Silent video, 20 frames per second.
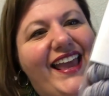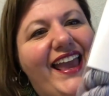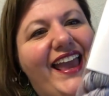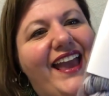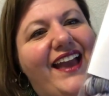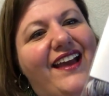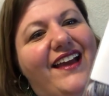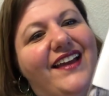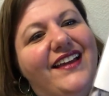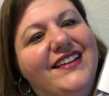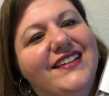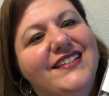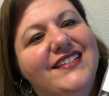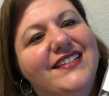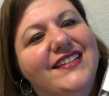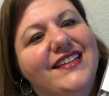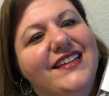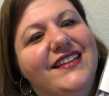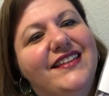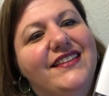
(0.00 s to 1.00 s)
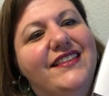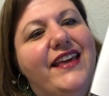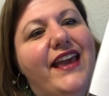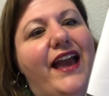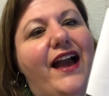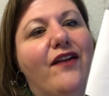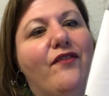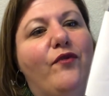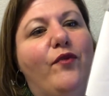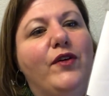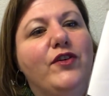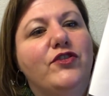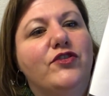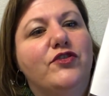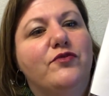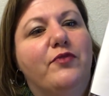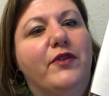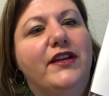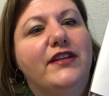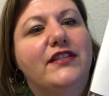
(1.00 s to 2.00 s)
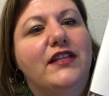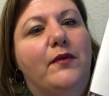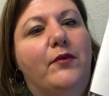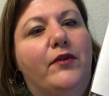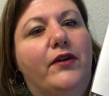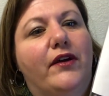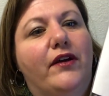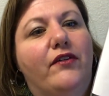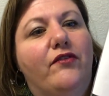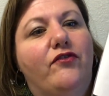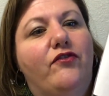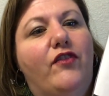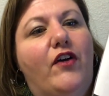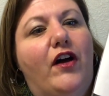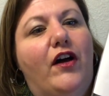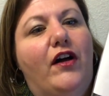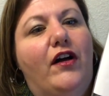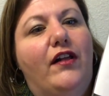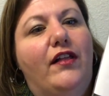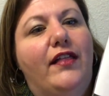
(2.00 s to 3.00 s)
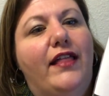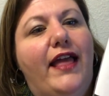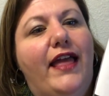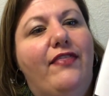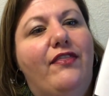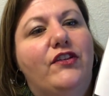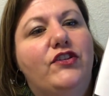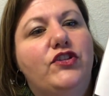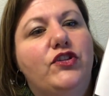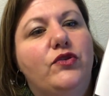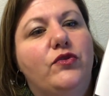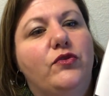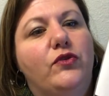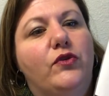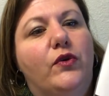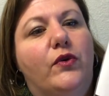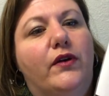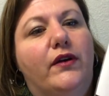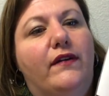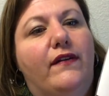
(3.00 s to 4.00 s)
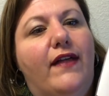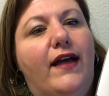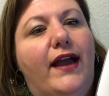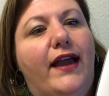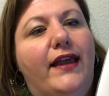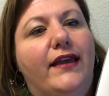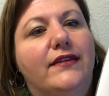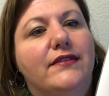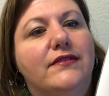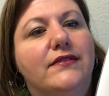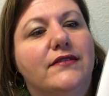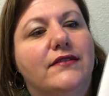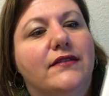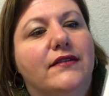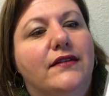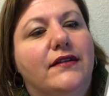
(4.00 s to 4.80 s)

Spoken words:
And they have winter, spring, summer, fall, and the 2 Loreleis.